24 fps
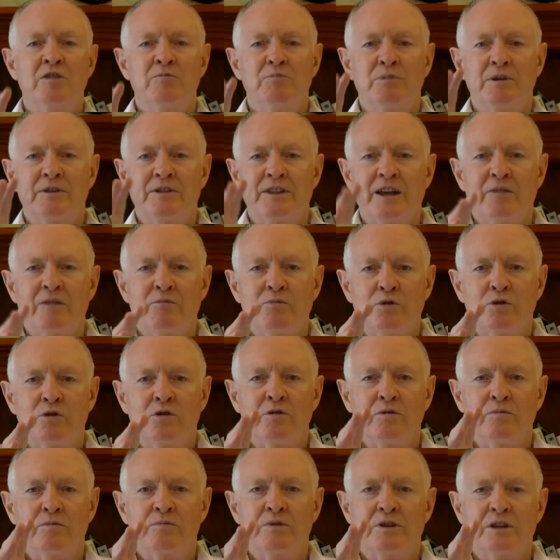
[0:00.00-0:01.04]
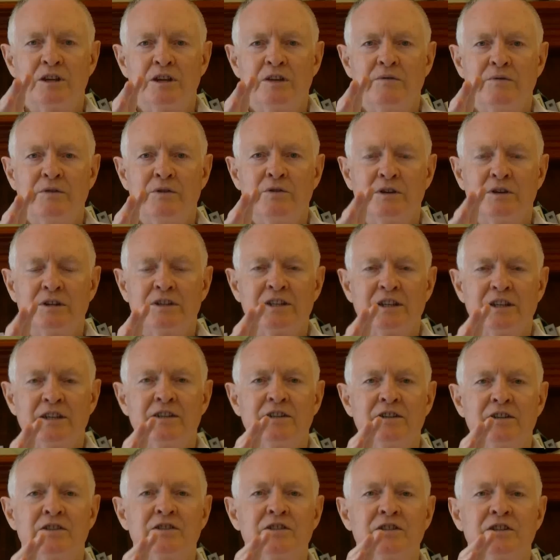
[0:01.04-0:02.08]
but that will give you a
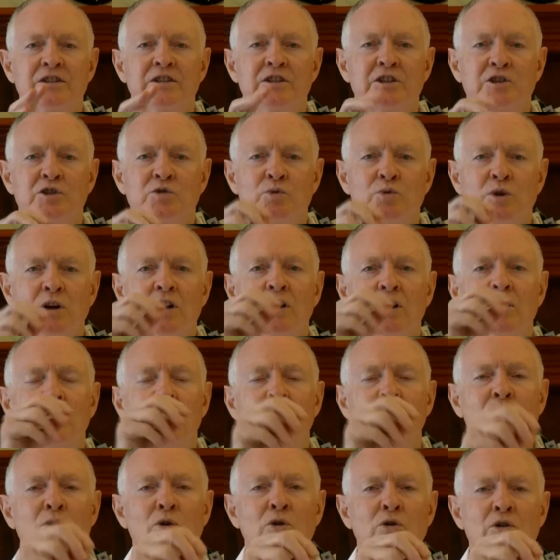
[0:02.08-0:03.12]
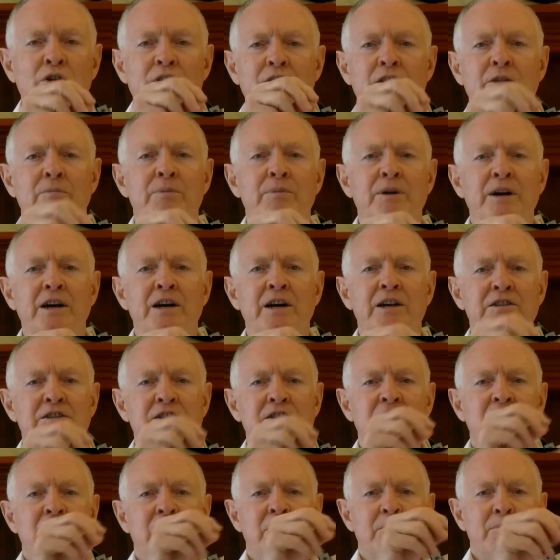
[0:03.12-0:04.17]
tendency to dwell more in the past
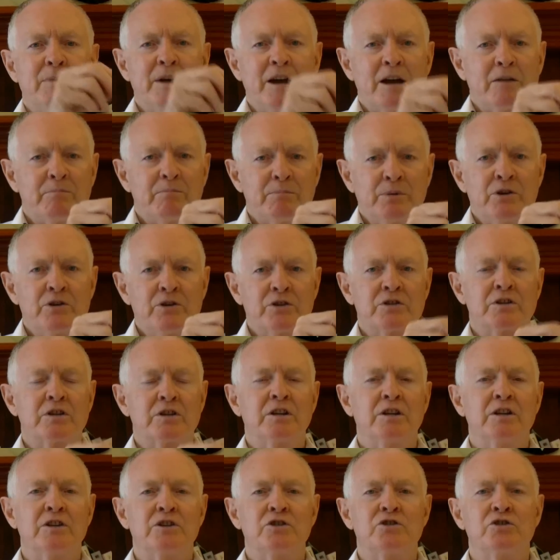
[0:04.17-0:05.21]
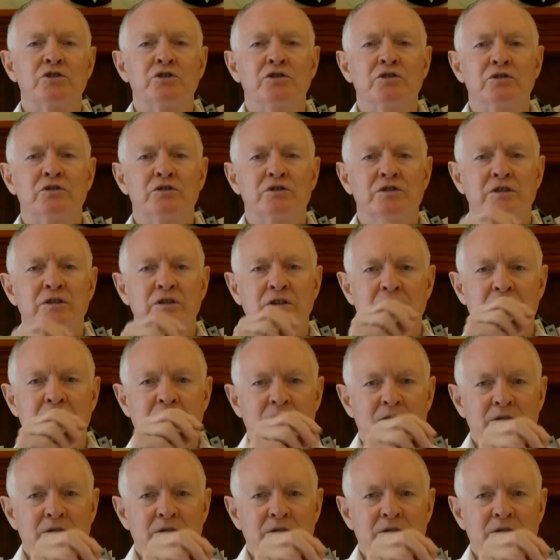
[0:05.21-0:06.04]
about personal issues and